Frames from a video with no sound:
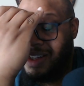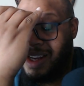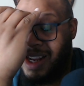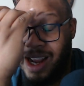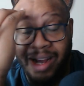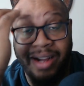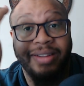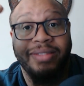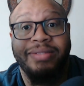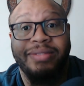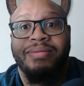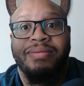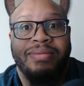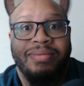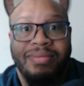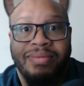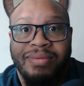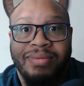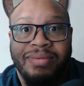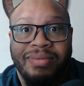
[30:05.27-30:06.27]
yeah,
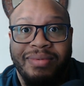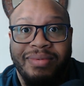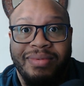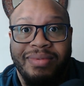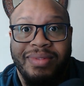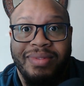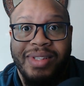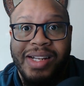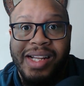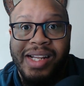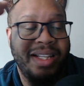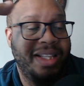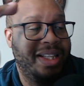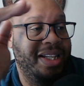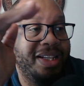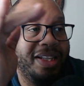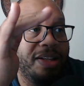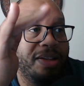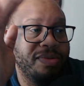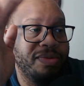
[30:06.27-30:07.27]
it,
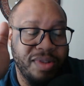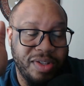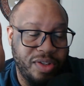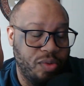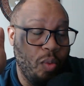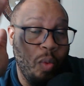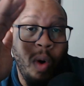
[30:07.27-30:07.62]
it, it's